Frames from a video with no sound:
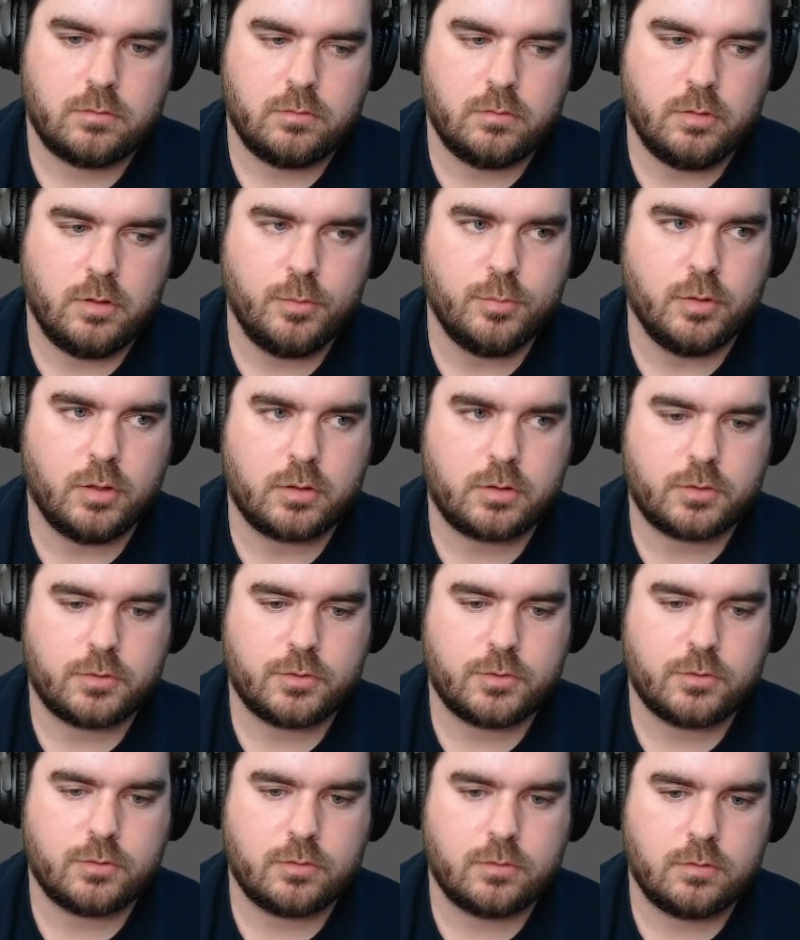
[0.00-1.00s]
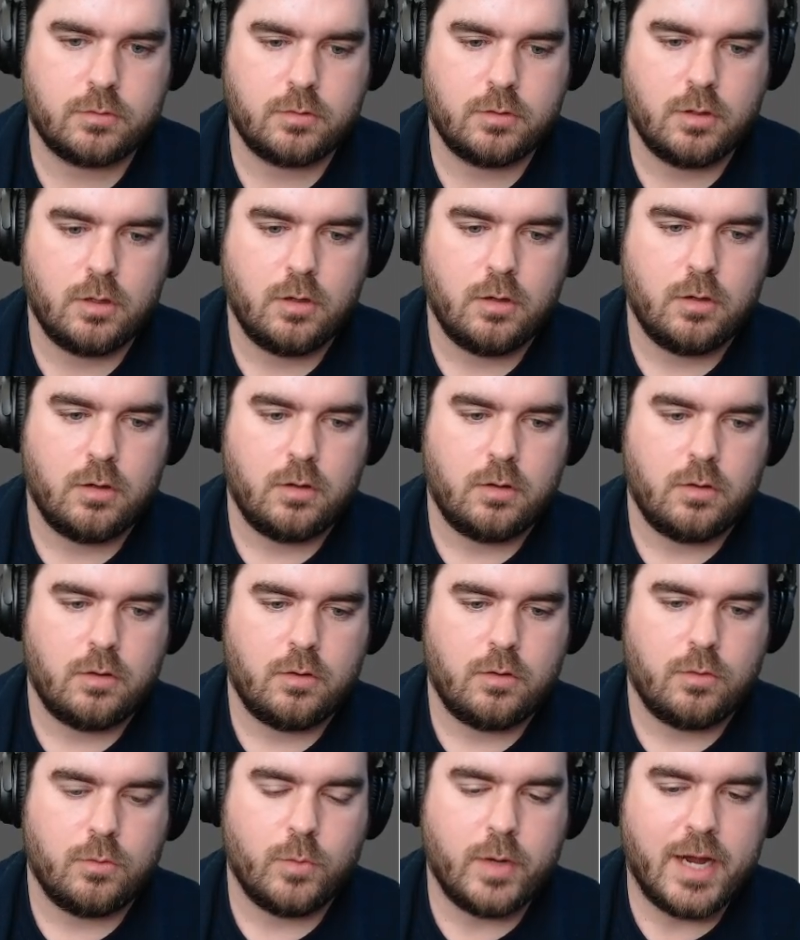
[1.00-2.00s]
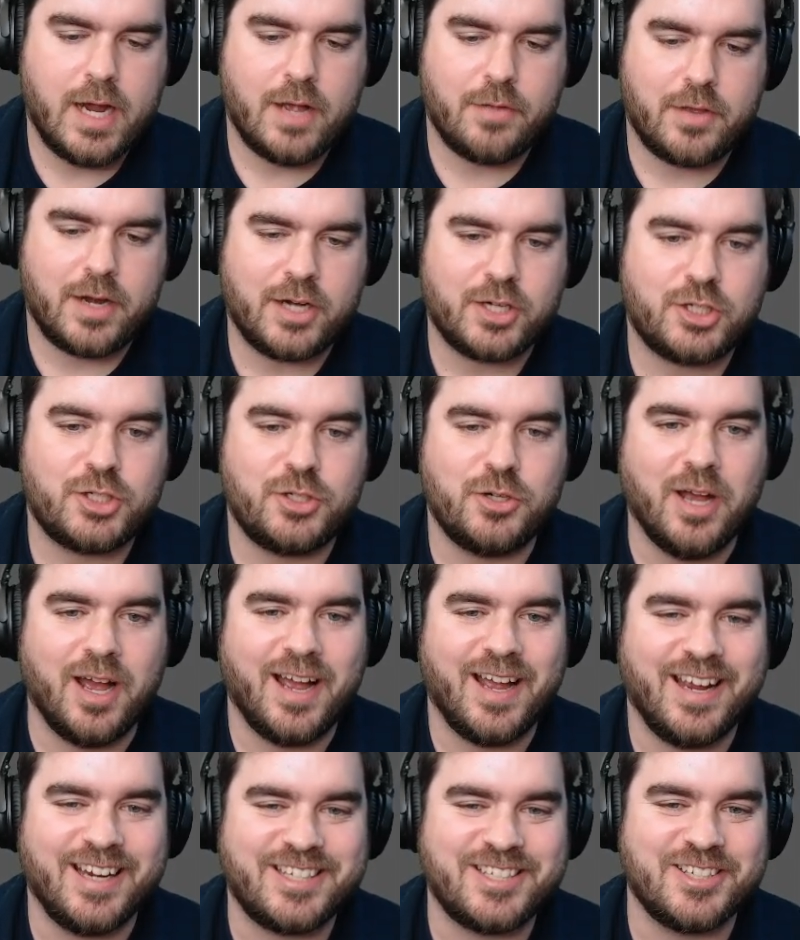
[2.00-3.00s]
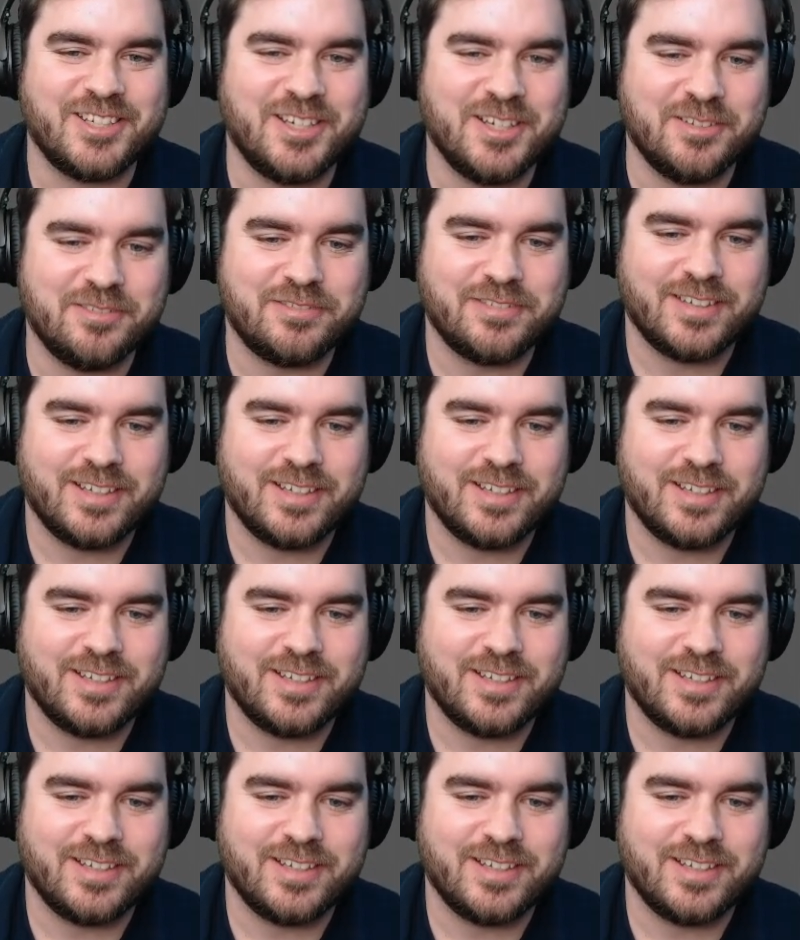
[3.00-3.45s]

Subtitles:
No blocks. Wow, then I should have.